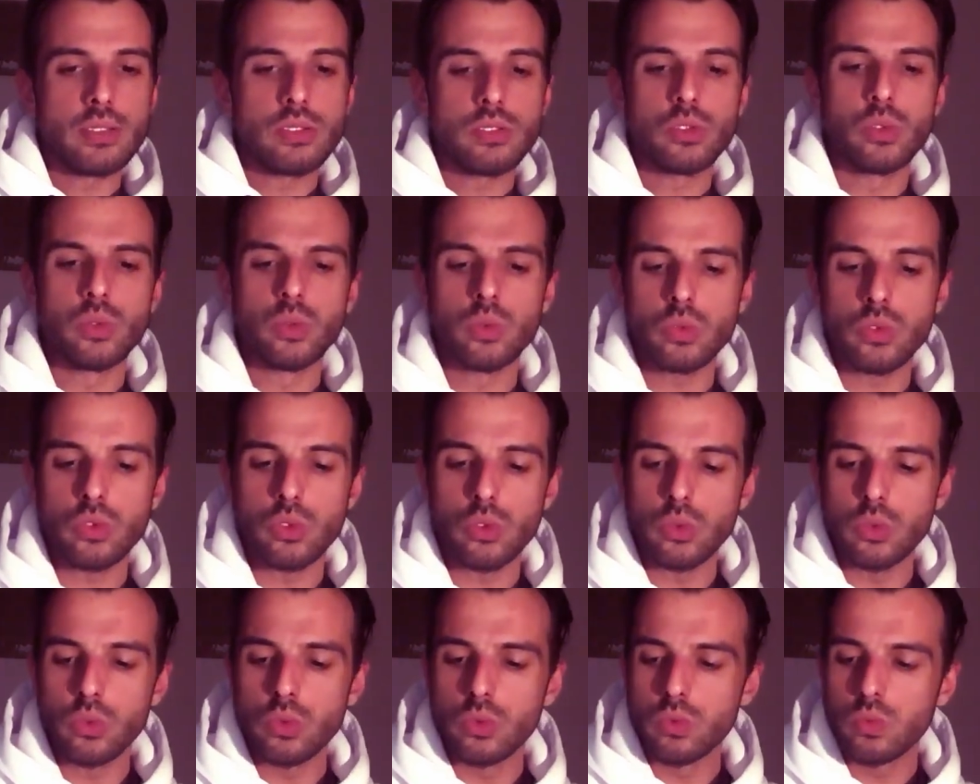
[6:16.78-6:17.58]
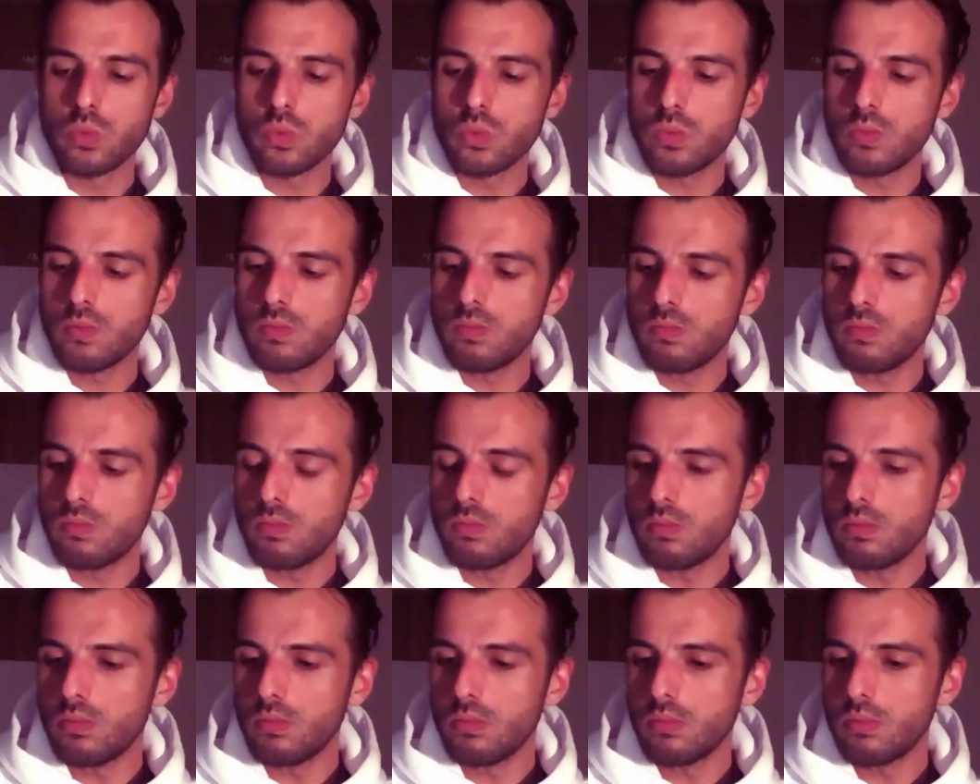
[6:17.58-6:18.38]
to
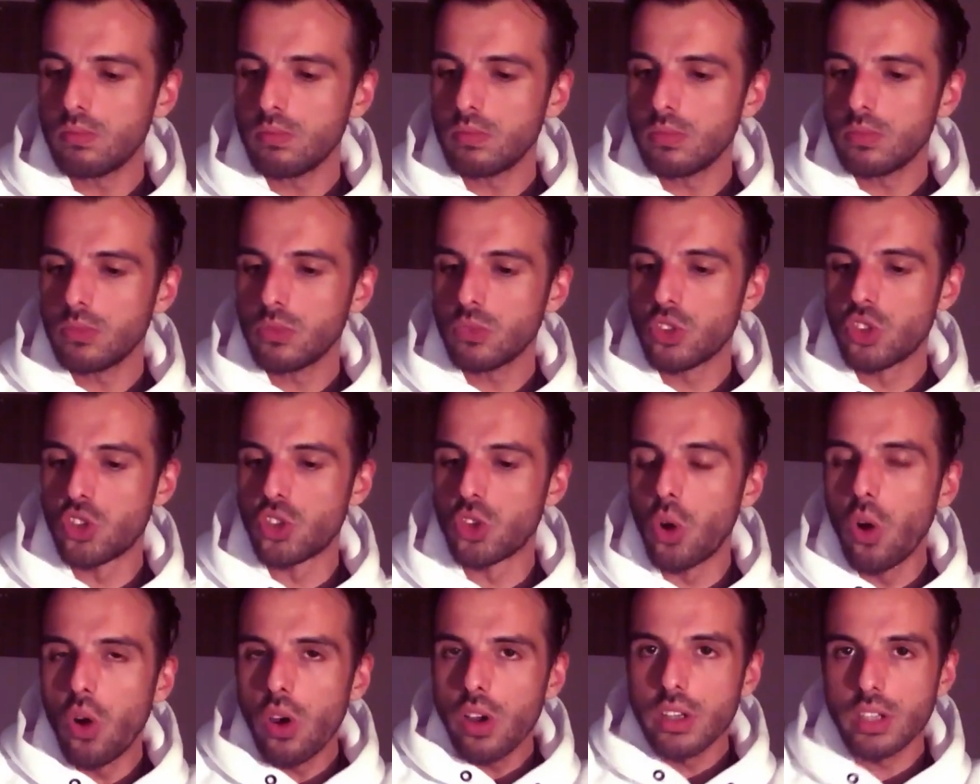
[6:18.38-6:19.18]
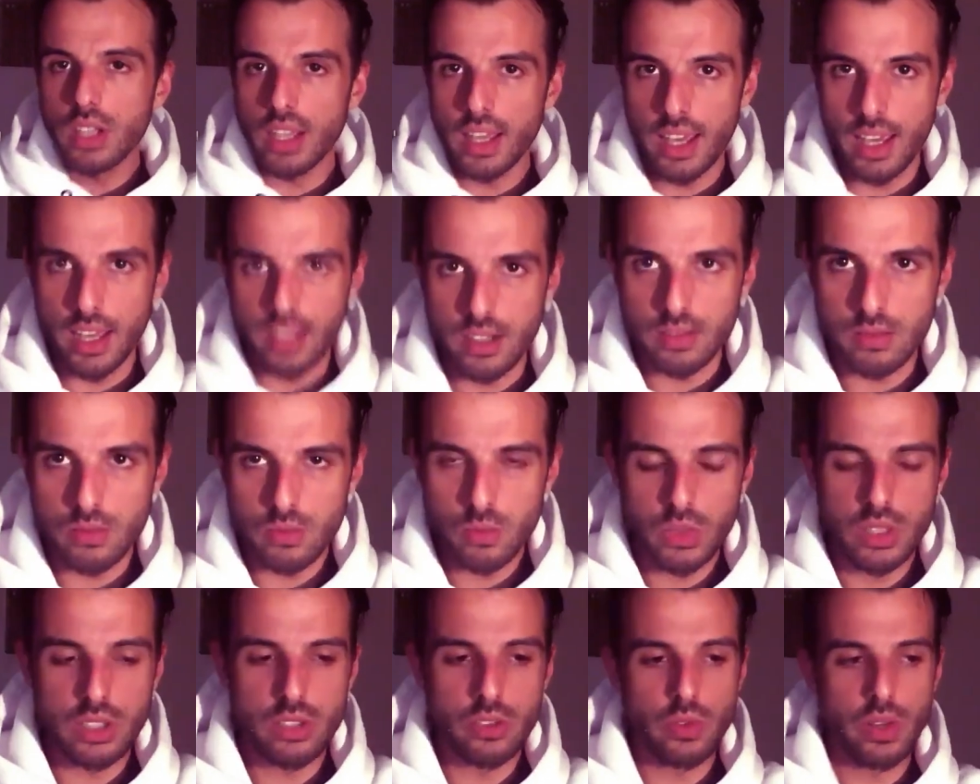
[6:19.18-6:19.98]
join again
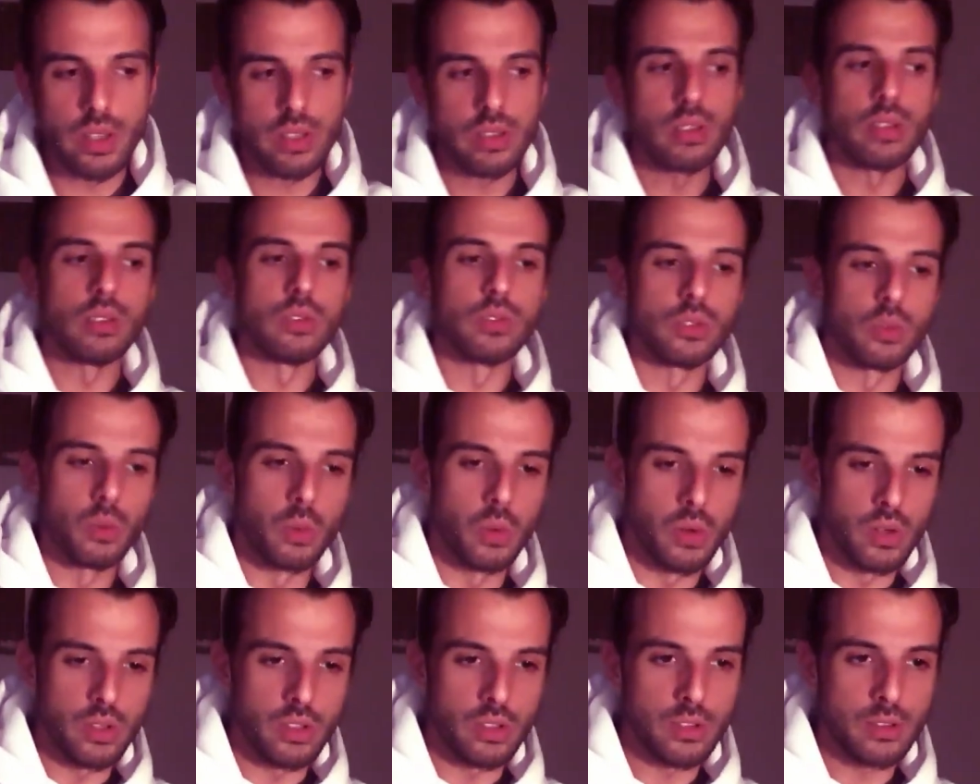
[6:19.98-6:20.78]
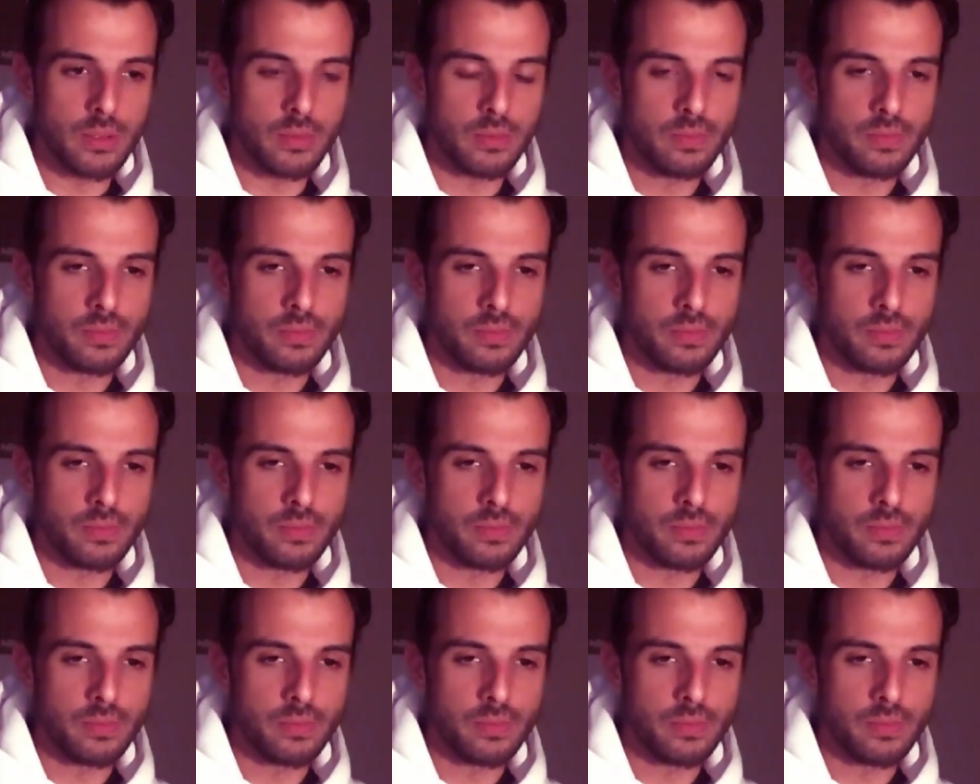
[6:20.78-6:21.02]
with the rest of the world.